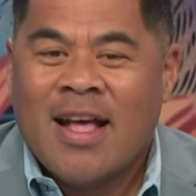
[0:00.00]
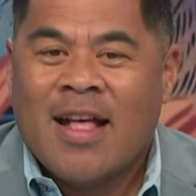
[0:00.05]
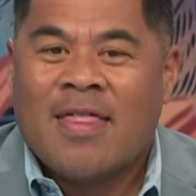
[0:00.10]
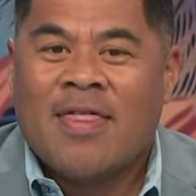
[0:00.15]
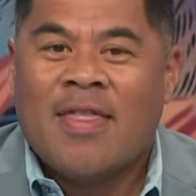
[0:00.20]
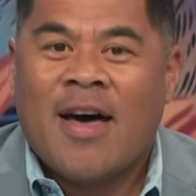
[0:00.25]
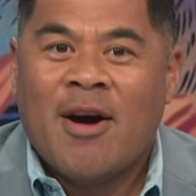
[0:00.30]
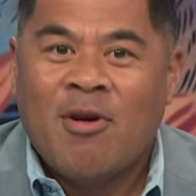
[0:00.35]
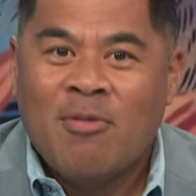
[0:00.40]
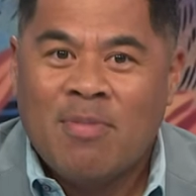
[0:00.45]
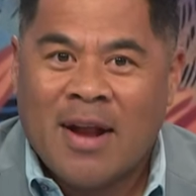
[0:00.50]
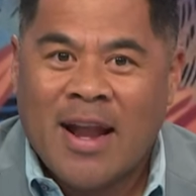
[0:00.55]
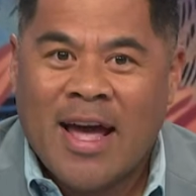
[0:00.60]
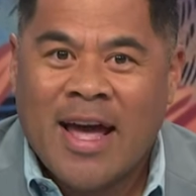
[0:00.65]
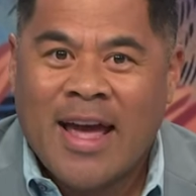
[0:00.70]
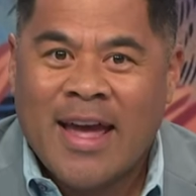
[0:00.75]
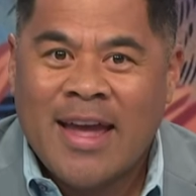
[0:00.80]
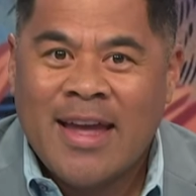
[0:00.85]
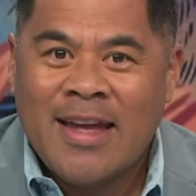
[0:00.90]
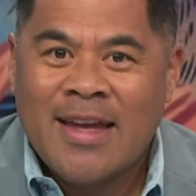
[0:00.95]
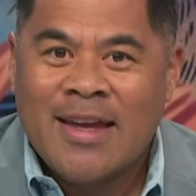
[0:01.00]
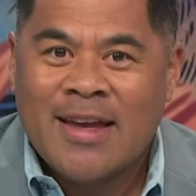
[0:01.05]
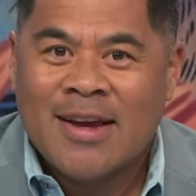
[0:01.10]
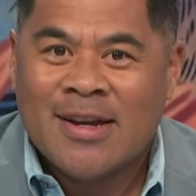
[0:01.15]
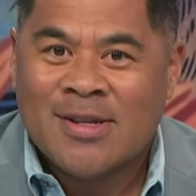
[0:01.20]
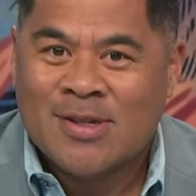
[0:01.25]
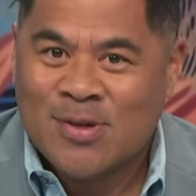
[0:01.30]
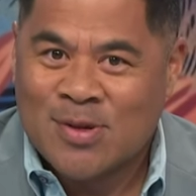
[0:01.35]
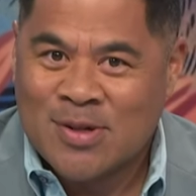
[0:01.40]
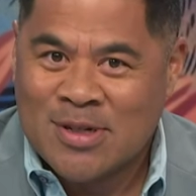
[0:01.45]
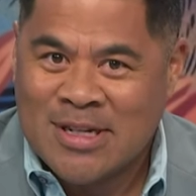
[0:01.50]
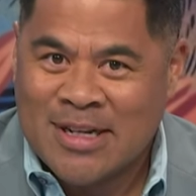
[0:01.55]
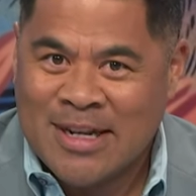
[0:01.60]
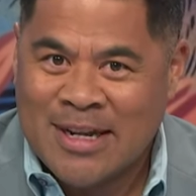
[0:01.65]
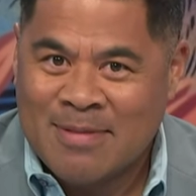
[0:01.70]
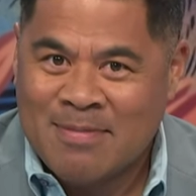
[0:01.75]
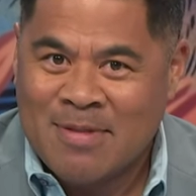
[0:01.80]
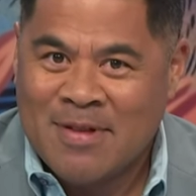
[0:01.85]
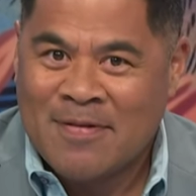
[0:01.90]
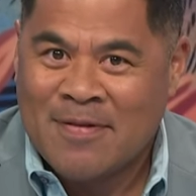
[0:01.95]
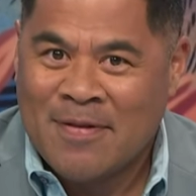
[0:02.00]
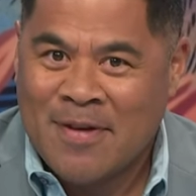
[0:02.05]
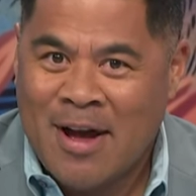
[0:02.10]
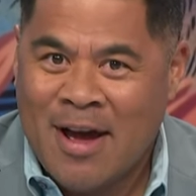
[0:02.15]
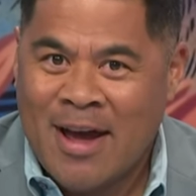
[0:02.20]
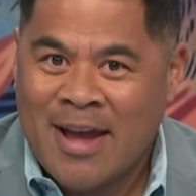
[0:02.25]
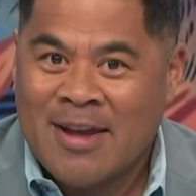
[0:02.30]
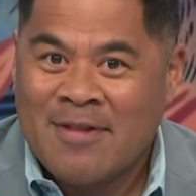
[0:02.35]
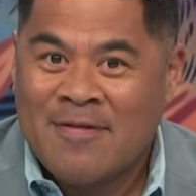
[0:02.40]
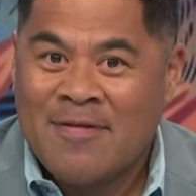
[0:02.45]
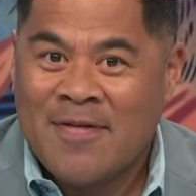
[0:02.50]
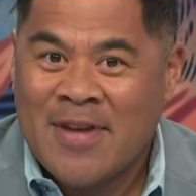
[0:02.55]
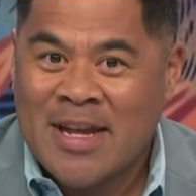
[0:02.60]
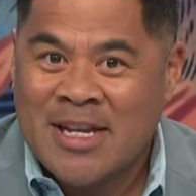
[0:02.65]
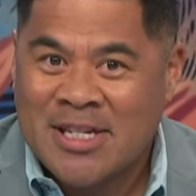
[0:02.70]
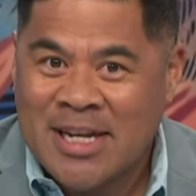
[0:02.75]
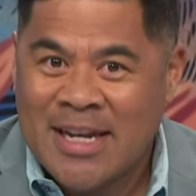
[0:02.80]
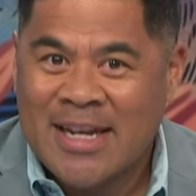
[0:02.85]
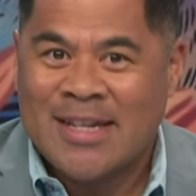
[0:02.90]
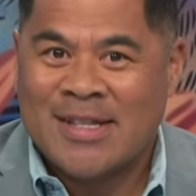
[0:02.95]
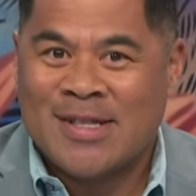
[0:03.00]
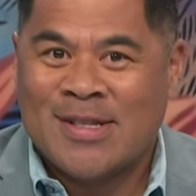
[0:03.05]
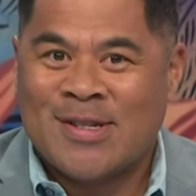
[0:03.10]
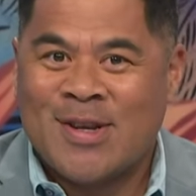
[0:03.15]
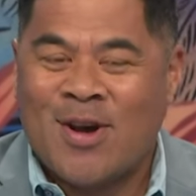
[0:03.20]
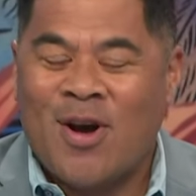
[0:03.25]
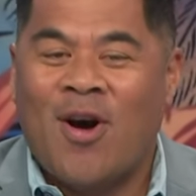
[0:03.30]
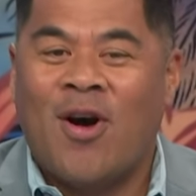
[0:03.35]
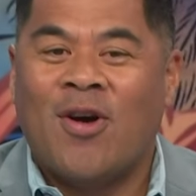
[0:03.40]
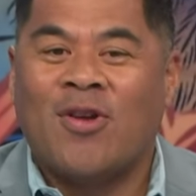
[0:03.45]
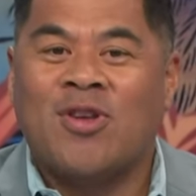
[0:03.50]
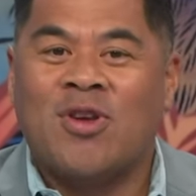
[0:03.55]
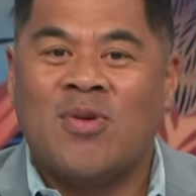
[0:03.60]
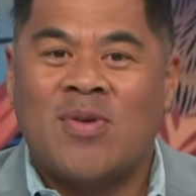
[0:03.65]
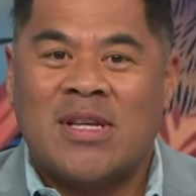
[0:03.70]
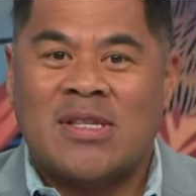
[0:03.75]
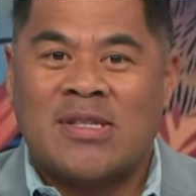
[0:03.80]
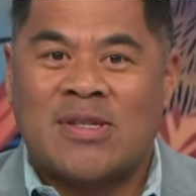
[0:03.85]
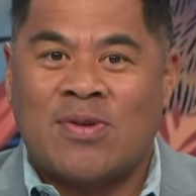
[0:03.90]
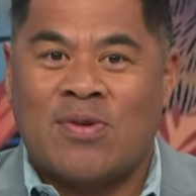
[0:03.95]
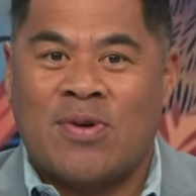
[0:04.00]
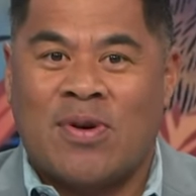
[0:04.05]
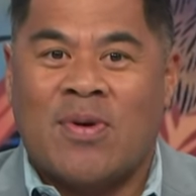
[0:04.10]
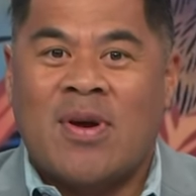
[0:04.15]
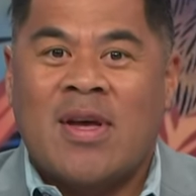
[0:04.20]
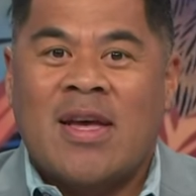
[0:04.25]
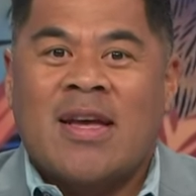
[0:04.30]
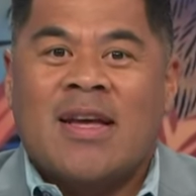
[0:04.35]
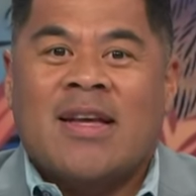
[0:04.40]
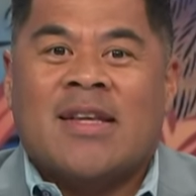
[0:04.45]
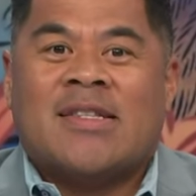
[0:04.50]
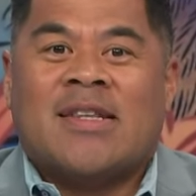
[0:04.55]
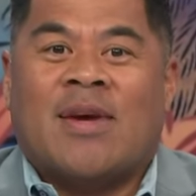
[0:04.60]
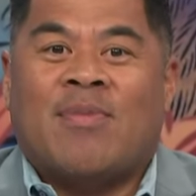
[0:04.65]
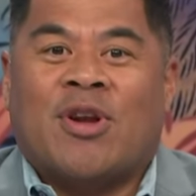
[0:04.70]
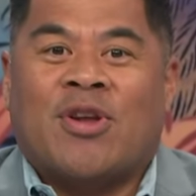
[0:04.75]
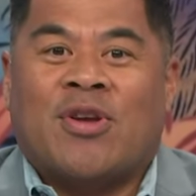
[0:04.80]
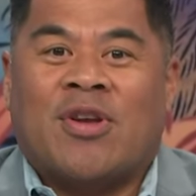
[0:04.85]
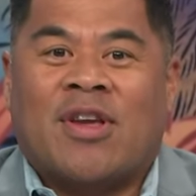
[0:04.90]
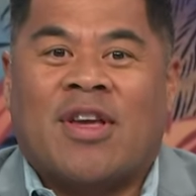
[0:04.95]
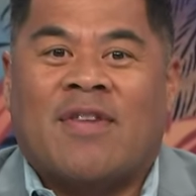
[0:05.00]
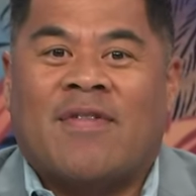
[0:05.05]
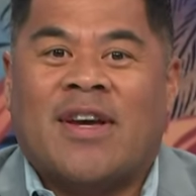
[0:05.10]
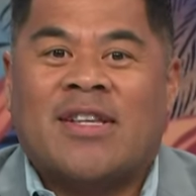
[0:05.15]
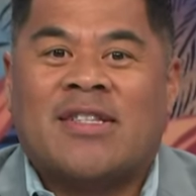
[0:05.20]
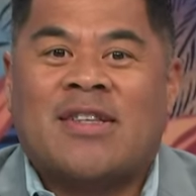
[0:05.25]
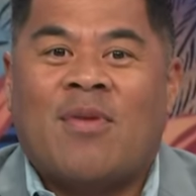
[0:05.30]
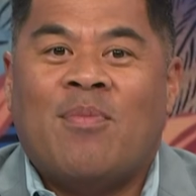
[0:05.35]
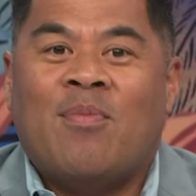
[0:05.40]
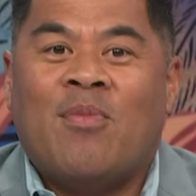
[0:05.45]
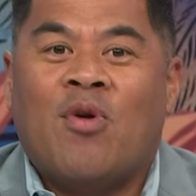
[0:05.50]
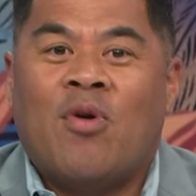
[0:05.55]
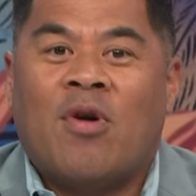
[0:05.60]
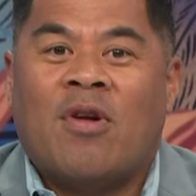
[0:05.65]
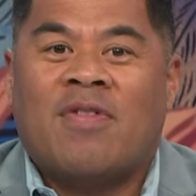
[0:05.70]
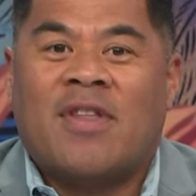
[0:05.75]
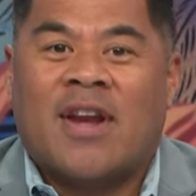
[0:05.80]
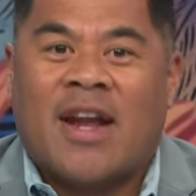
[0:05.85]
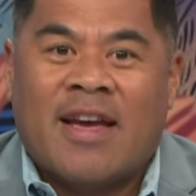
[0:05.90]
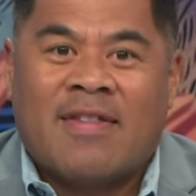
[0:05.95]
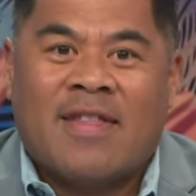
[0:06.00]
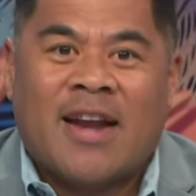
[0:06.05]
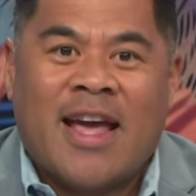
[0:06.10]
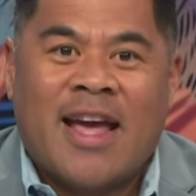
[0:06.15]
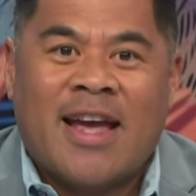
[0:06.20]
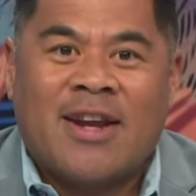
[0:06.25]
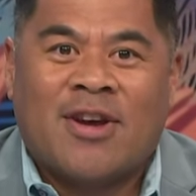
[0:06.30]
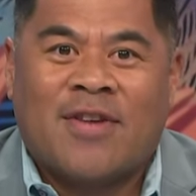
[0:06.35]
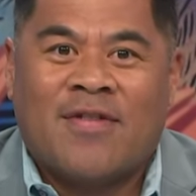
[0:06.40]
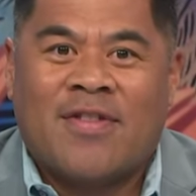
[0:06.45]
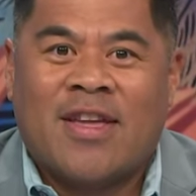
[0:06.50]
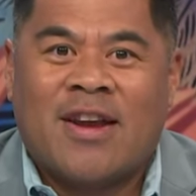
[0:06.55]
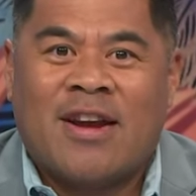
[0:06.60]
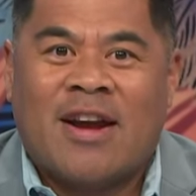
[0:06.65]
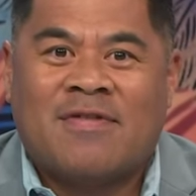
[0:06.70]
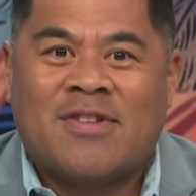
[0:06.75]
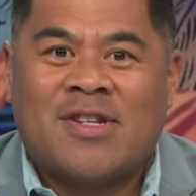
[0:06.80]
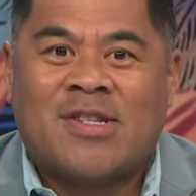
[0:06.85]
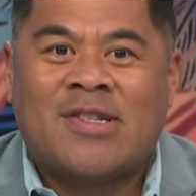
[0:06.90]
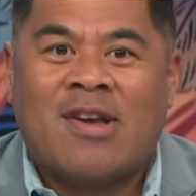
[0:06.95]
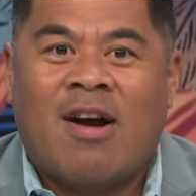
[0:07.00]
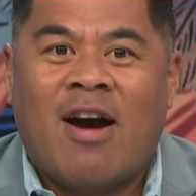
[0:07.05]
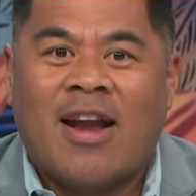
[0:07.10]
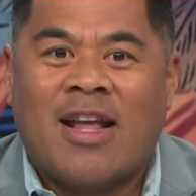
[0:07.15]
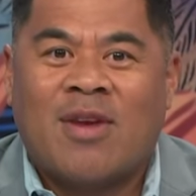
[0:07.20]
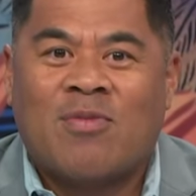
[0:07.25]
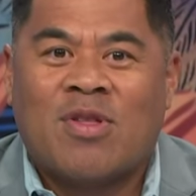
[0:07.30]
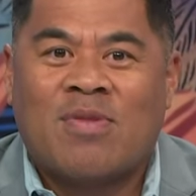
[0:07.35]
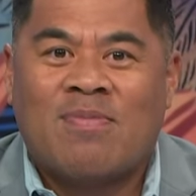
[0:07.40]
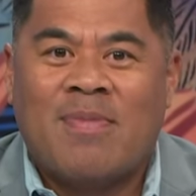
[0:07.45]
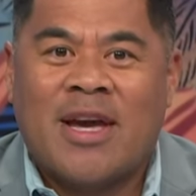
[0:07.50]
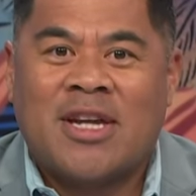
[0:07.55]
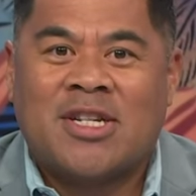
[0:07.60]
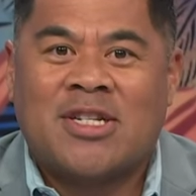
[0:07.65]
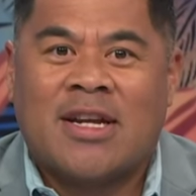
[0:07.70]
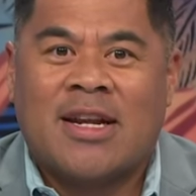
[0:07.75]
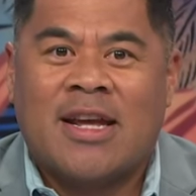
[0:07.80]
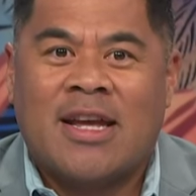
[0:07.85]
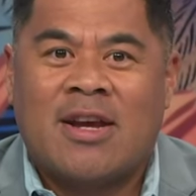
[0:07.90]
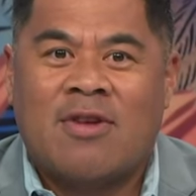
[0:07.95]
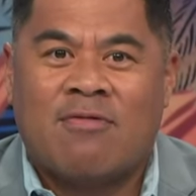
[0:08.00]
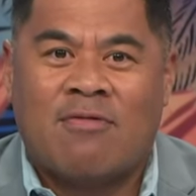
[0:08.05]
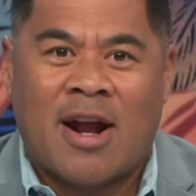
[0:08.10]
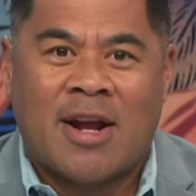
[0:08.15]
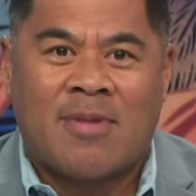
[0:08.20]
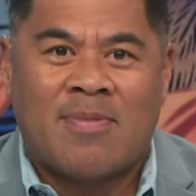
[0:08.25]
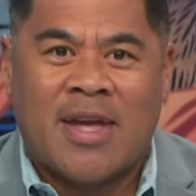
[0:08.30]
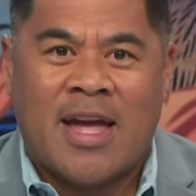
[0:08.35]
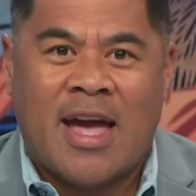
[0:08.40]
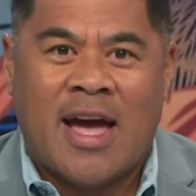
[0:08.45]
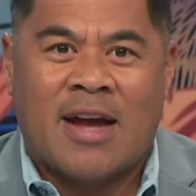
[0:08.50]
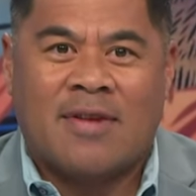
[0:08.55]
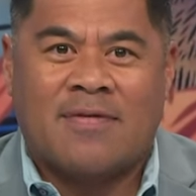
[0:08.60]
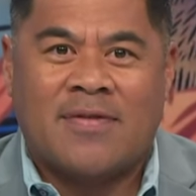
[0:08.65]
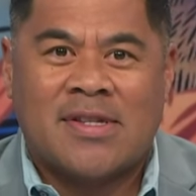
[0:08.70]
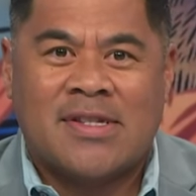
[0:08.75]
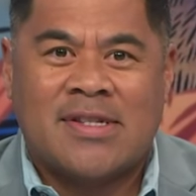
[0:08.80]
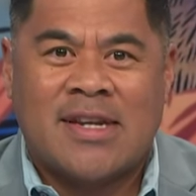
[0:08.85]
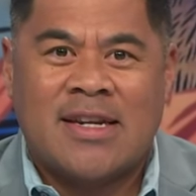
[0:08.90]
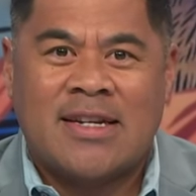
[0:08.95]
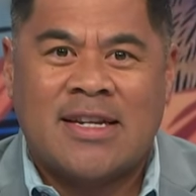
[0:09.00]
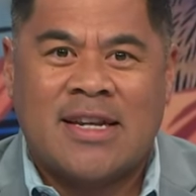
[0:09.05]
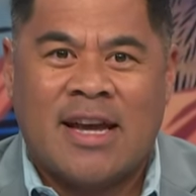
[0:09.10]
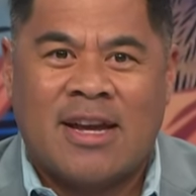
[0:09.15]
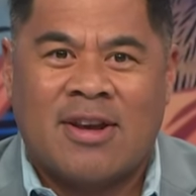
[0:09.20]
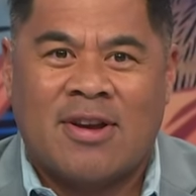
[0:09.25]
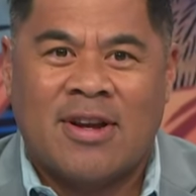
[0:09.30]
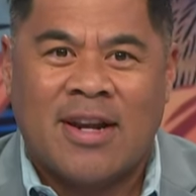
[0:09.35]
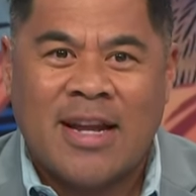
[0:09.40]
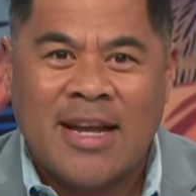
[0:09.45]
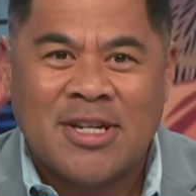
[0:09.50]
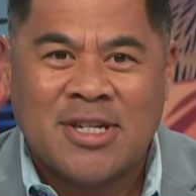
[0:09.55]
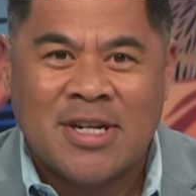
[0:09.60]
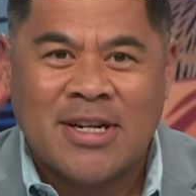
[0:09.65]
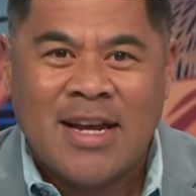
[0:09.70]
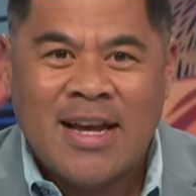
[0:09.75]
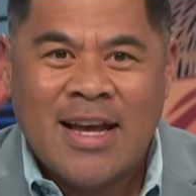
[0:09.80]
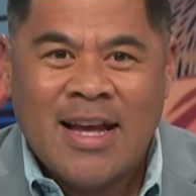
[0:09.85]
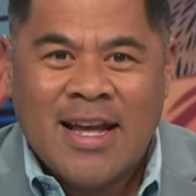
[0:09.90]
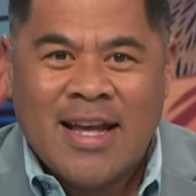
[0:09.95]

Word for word: They'll play a certain team, the Flying Fijians, on US soil. Someone who can give us more of the lay of the land over there after signing with Major League Rugby outfit San Diego Legion.